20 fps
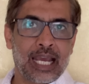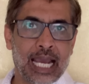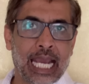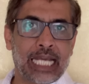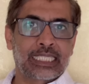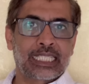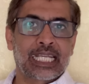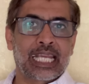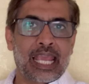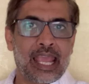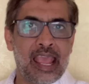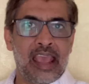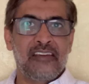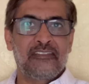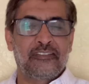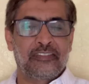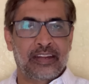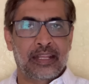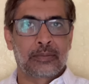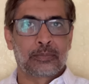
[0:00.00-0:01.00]
I think
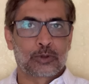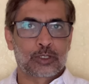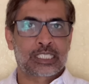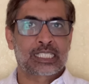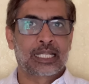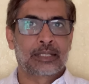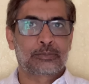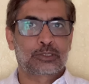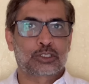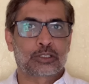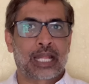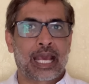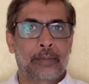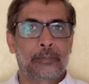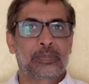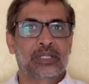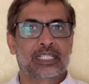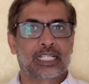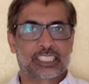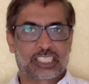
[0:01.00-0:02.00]
every Muslim should
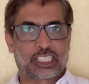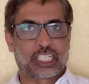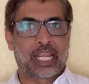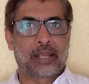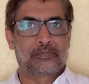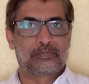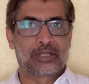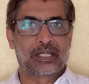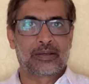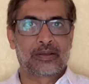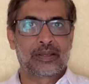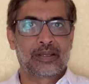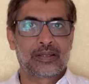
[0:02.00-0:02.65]
have been ashamed.